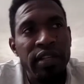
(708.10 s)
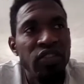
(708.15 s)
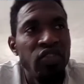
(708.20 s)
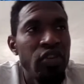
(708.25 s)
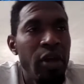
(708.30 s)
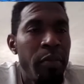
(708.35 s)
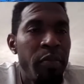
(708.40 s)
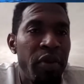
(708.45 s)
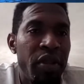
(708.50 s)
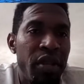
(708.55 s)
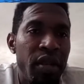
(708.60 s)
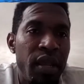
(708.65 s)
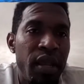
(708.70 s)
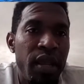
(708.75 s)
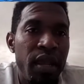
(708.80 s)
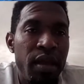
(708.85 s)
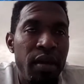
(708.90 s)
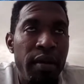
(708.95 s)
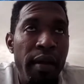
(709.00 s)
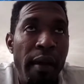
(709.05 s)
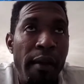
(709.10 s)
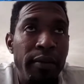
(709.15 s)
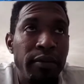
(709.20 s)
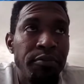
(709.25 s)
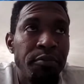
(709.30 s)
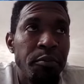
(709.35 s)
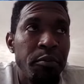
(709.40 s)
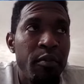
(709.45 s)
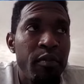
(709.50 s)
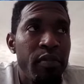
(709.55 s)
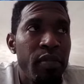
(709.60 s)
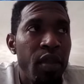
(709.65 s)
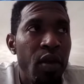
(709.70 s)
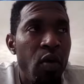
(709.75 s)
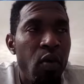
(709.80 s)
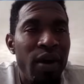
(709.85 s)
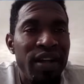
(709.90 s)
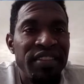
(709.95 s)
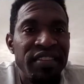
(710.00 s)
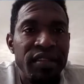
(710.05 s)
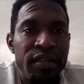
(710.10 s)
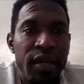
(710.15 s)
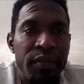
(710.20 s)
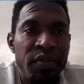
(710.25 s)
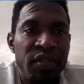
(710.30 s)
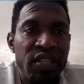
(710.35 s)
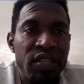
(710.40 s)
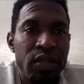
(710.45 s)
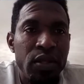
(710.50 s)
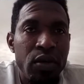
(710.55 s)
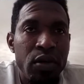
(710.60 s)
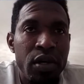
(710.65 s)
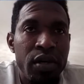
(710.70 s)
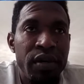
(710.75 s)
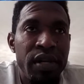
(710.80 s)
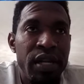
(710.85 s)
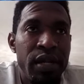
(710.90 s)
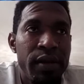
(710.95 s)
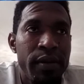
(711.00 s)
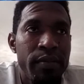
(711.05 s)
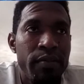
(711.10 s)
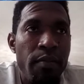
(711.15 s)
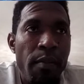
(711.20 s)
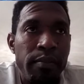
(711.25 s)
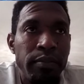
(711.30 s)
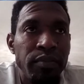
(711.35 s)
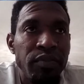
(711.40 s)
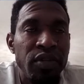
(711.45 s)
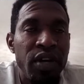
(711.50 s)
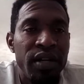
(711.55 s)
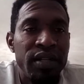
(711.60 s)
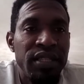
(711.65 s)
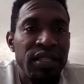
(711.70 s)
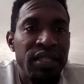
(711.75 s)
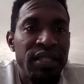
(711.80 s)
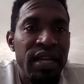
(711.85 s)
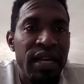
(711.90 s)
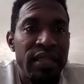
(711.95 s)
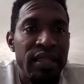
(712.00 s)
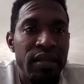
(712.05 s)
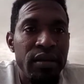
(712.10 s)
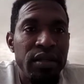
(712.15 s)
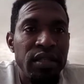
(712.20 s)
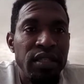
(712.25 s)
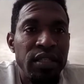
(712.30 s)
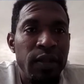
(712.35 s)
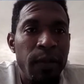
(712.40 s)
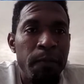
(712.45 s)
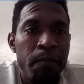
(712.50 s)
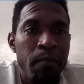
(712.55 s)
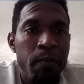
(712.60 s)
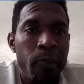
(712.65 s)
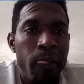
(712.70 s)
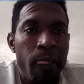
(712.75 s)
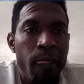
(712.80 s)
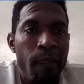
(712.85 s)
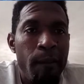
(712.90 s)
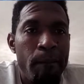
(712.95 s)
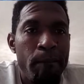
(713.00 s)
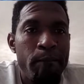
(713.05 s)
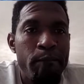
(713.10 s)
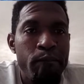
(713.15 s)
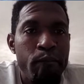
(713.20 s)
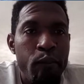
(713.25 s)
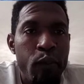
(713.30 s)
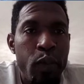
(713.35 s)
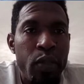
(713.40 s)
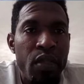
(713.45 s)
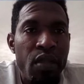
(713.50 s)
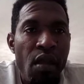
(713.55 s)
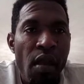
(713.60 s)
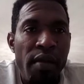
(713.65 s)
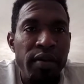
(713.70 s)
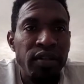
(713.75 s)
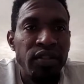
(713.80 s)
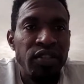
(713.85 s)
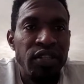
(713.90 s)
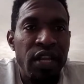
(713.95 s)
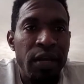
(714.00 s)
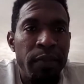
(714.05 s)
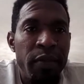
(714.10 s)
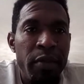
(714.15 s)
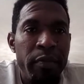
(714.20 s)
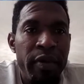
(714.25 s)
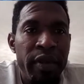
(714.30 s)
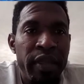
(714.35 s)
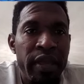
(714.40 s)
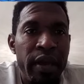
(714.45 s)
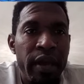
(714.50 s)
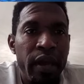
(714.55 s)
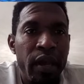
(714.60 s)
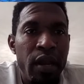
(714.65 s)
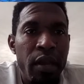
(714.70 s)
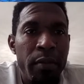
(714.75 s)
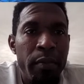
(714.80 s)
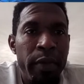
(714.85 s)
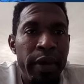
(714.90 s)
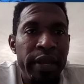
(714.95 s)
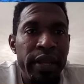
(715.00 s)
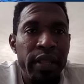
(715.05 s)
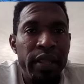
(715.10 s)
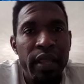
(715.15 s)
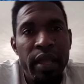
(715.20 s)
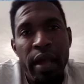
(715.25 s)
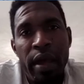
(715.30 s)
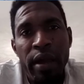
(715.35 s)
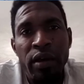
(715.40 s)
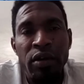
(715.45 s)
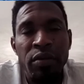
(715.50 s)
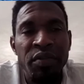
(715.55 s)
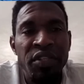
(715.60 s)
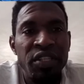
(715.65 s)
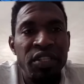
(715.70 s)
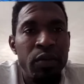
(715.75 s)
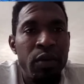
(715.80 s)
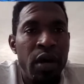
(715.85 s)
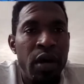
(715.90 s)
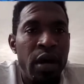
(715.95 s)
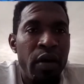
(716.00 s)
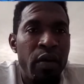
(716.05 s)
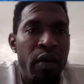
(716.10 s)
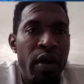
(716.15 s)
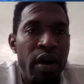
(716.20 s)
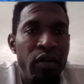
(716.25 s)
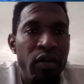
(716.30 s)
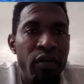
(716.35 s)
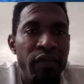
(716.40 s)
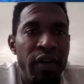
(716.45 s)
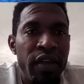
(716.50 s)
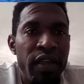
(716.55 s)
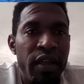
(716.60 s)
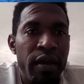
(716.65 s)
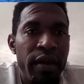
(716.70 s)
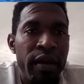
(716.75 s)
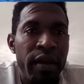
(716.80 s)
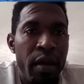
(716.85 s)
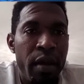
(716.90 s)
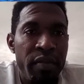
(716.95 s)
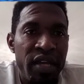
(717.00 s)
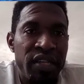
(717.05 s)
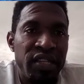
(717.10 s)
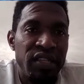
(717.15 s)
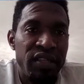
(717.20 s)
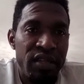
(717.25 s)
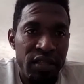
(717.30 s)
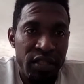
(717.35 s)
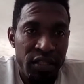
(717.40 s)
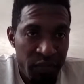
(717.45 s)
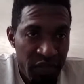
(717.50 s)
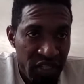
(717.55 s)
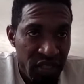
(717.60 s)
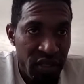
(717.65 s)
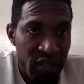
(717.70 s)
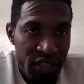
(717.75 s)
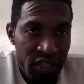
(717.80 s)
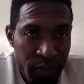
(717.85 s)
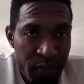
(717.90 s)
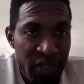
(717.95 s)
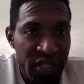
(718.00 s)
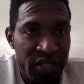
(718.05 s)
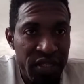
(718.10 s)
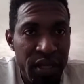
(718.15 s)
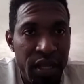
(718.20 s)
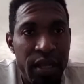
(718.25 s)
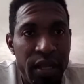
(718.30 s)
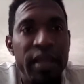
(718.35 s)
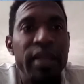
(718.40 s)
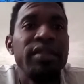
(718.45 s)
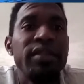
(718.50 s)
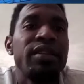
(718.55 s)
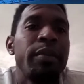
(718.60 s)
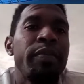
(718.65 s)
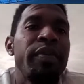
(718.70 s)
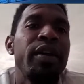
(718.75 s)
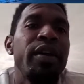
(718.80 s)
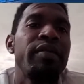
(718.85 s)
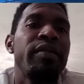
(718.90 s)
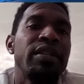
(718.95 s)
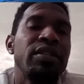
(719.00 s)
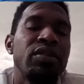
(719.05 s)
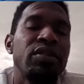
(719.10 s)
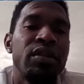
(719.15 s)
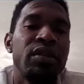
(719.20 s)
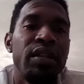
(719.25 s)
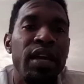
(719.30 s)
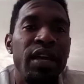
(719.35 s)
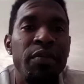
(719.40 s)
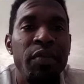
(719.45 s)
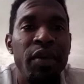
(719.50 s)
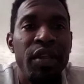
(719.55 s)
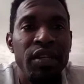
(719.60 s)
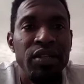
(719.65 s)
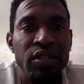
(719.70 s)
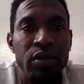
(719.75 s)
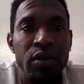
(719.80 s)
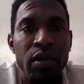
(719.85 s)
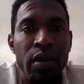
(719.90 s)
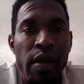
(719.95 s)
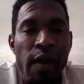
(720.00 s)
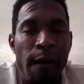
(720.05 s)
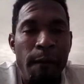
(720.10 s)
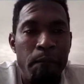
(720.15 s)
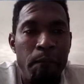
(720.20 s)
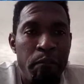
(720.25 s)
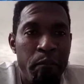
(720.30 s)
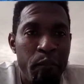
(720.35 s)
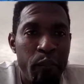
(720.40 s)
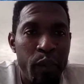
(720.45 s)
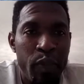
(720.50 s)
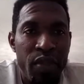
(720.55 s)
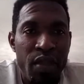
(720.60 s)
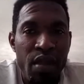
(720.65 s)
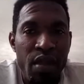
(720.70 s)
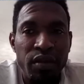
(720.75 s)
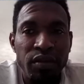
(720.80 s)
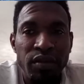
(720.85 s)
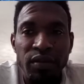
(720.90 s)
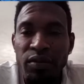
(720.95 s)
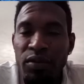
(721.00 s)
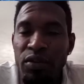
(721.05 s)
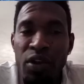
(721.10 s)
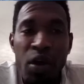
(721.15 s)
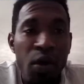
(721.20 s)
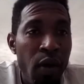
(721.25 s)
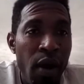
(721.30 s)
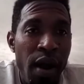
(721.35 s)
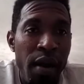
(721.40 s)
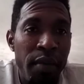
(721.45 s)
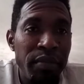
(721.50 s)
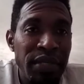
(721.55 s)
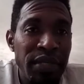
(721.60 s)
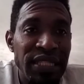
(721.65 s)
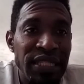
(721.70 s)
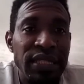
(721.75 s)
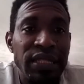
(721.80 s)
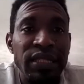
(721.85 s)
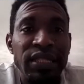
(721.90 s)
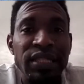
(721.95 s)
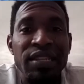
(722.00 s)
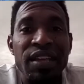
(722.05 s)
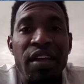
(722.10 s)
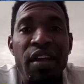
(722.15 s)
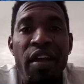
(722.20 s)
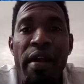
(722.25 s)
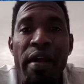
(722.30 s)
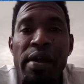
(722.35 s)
and drop it in your WhatsApp story or status so that people can click on it and come see what I'm going over here. Come and say special, special guest appearance tonight on the show. No one miss it.